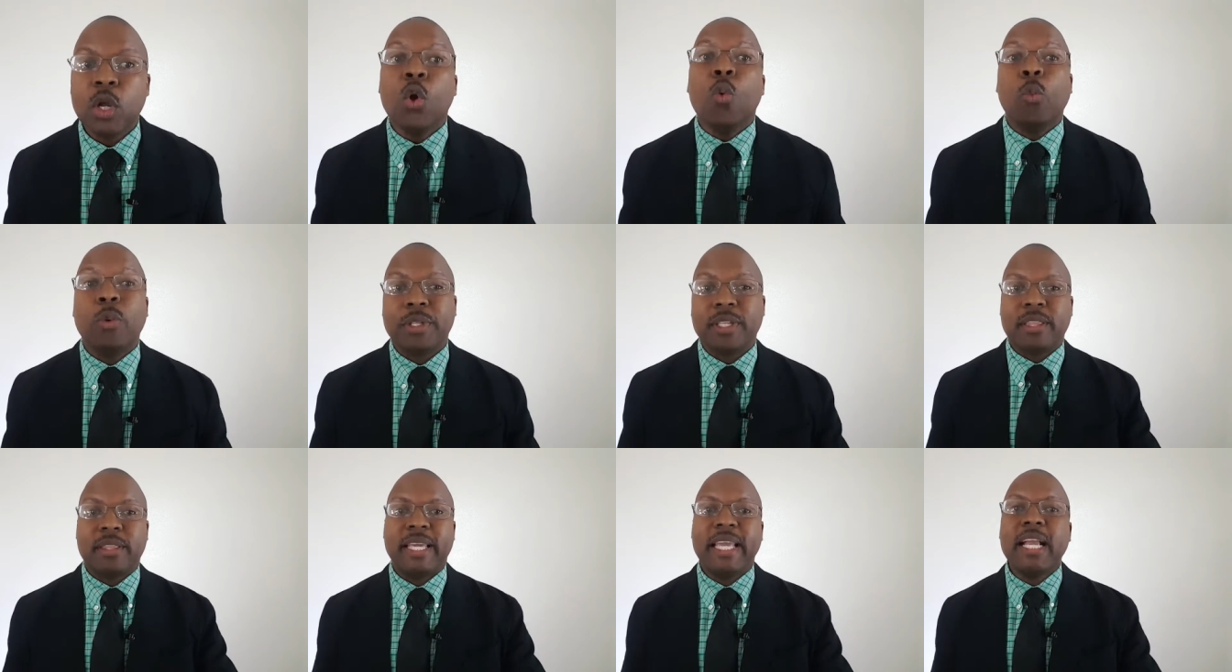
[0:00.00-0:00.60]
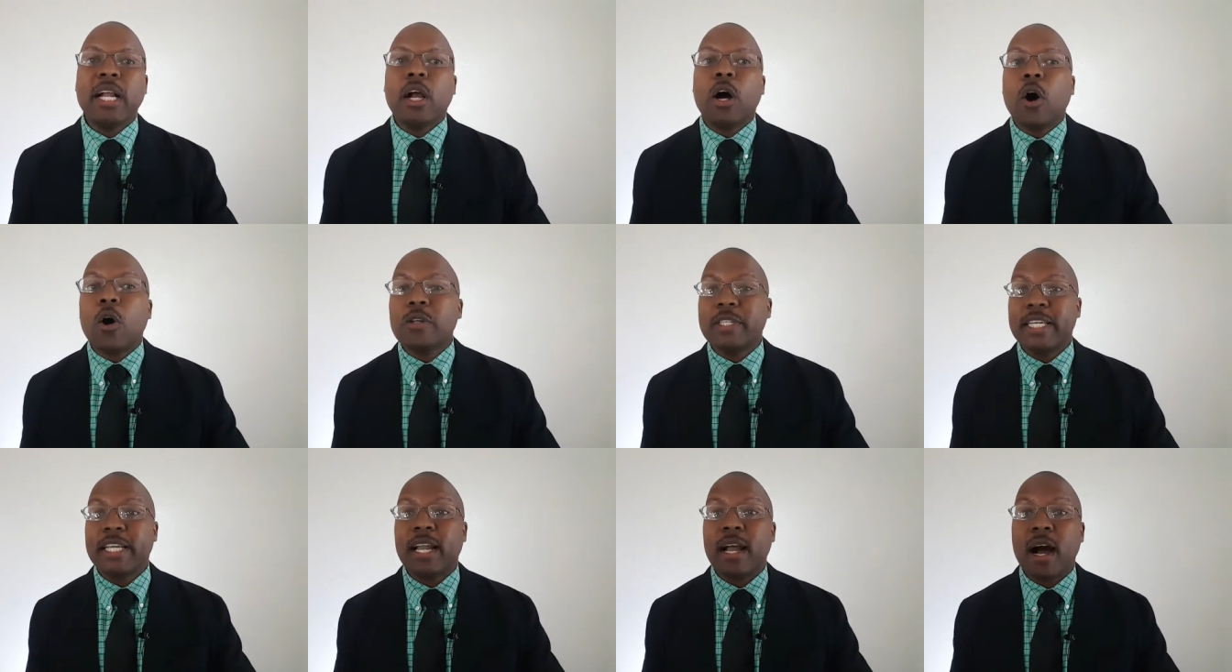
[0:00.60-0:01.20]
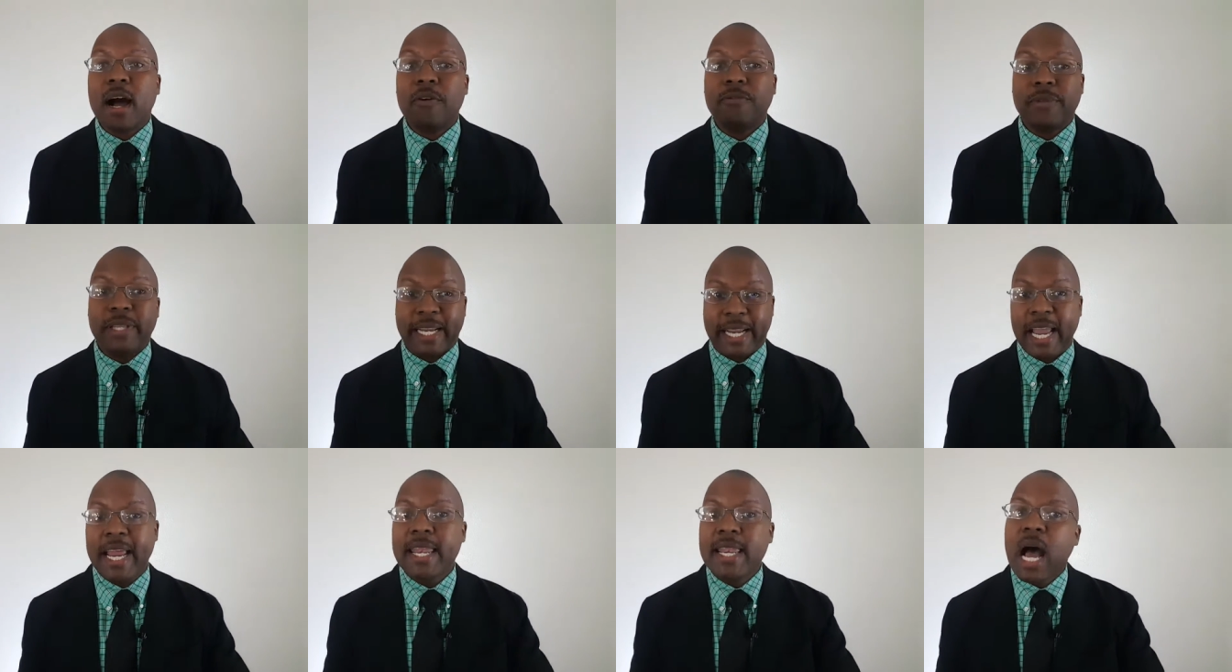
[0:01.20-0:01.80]
When the thing causing
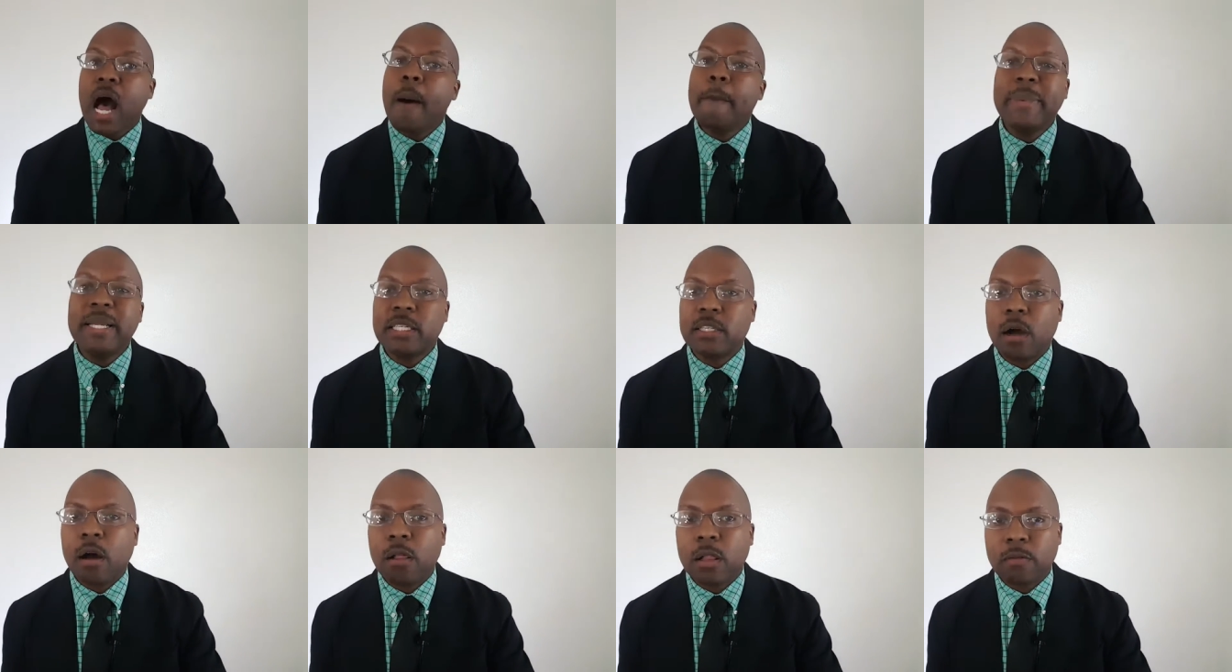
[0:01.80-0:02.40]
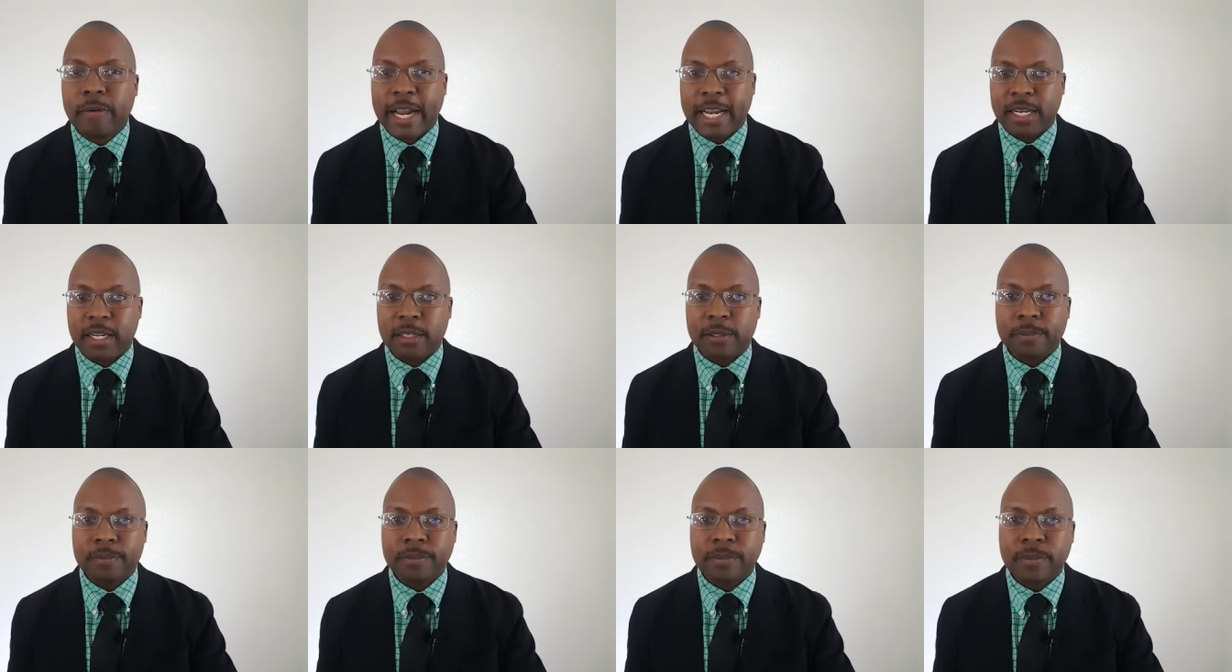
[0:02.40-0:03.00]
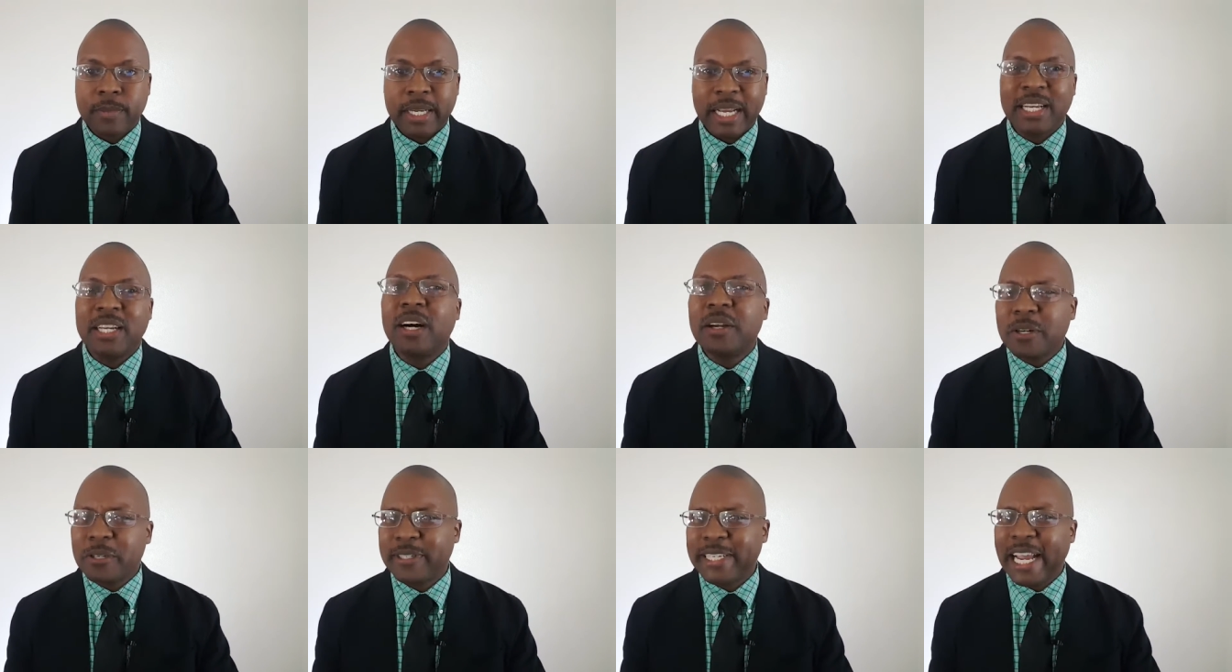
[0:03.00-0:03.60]
conflict cannot be tolerated, and
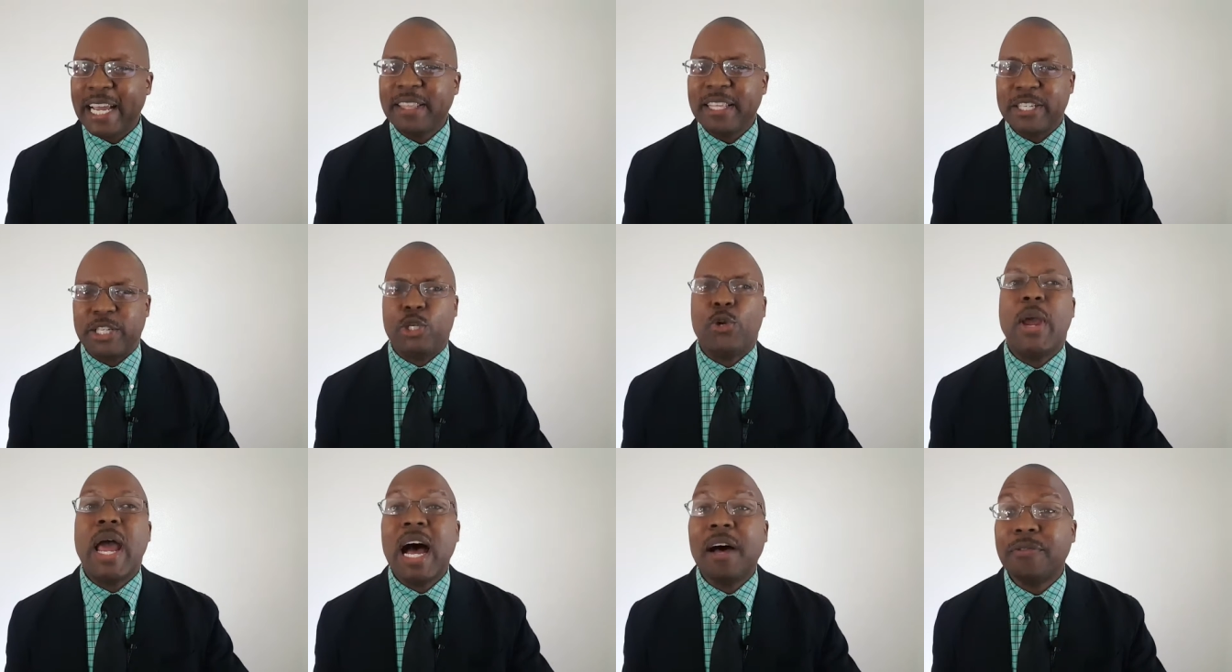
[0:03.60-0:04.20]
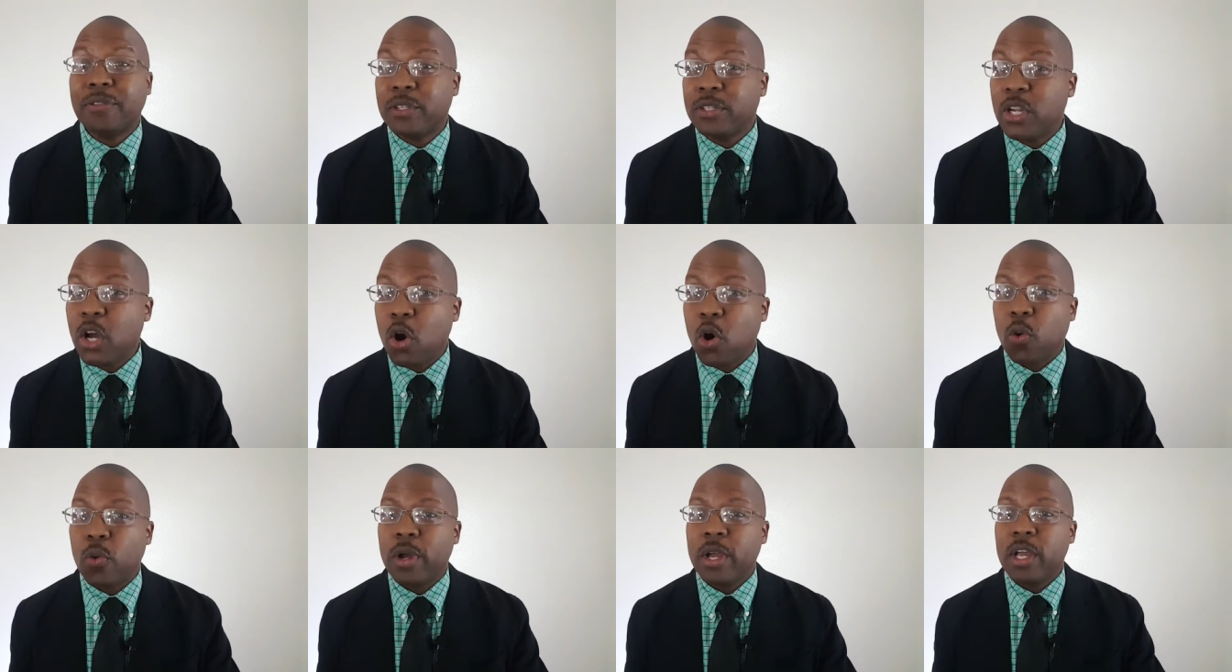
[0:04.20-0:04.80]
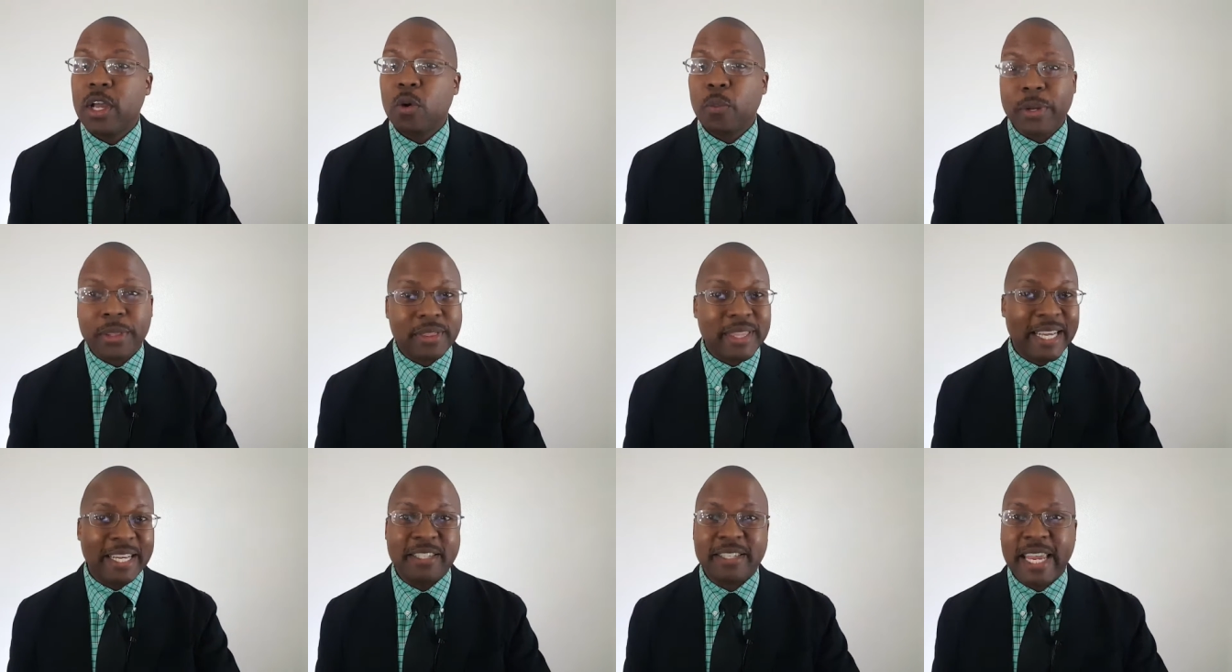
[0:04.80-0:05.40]
understand this, you have to know when
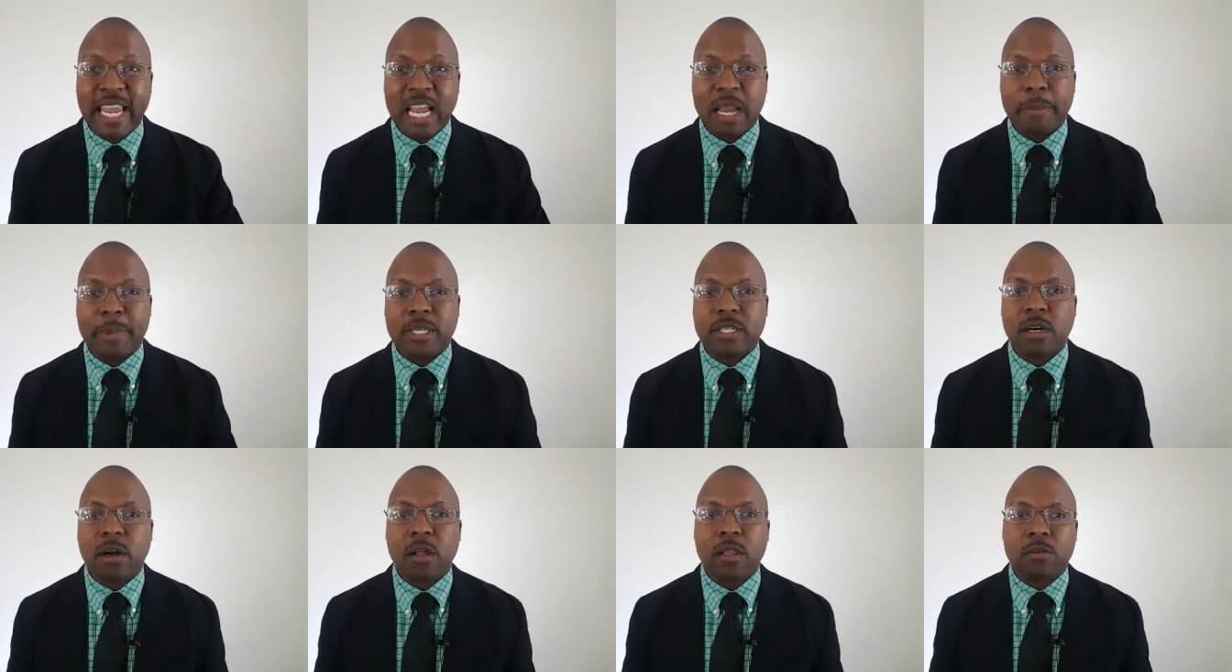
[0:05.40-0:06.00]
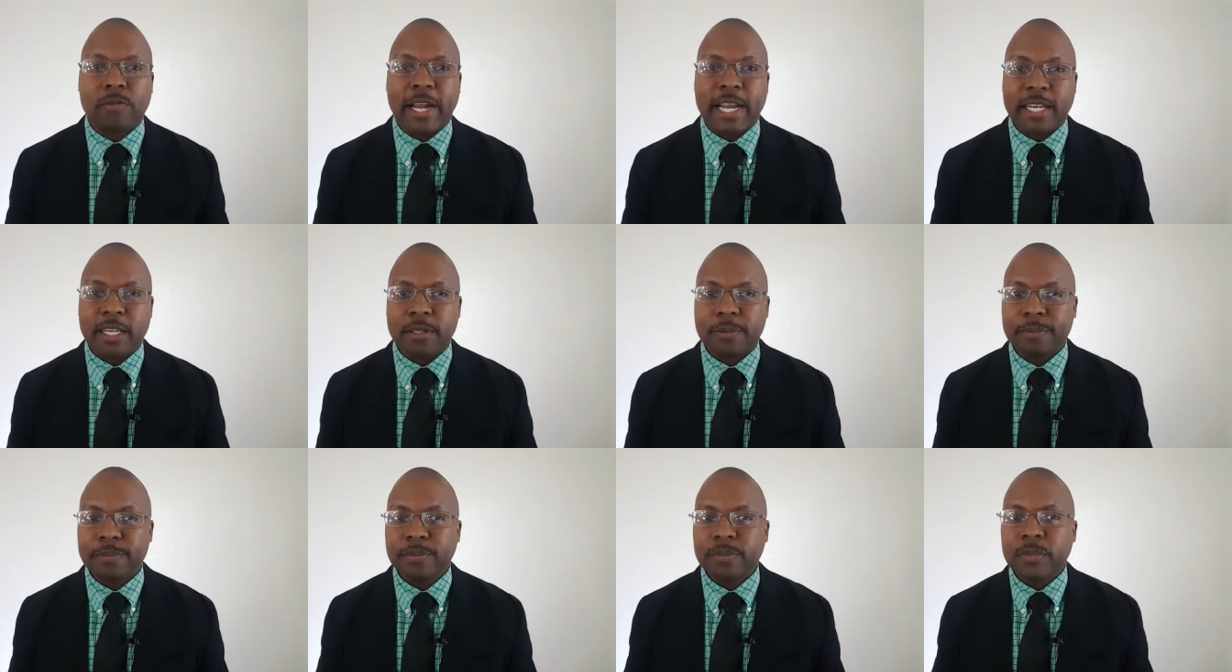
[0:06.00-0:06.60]
things can't be tolerated.